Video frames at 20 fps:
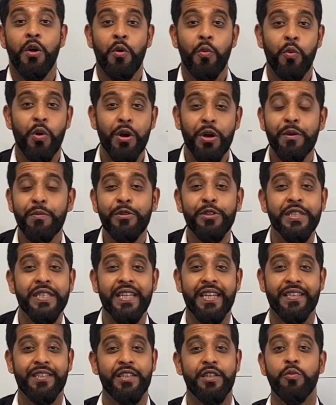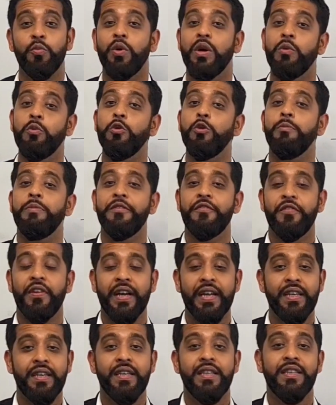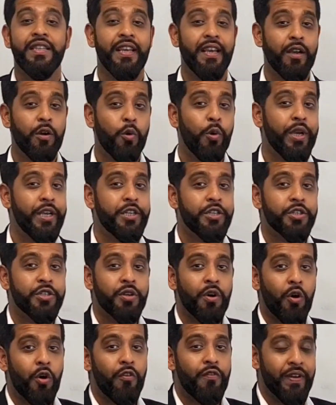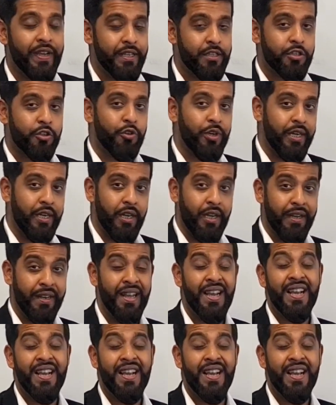Welcome to this lesson where we'll be finding the equation of a straight line.